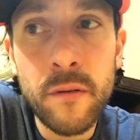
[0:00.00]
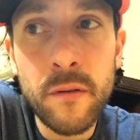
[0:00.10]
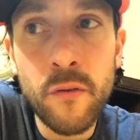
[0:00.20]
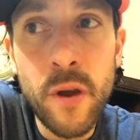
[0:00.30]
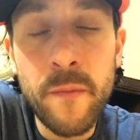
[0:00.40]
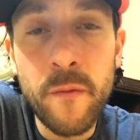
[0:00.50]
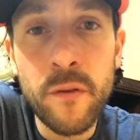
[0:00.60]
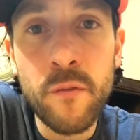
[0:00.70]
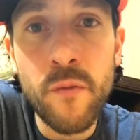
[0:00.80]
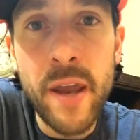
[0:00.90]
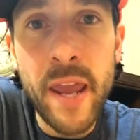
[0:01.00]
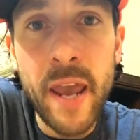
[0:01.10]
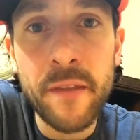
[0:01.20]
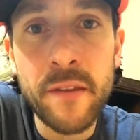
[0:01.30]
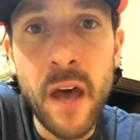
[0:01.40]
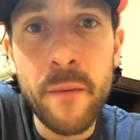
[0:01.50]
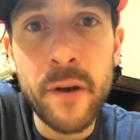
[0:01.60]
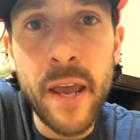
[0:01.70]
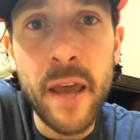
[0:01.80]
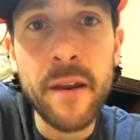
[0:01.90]
grip for the right hand, the
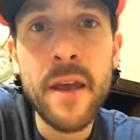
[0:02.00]
dominant hand.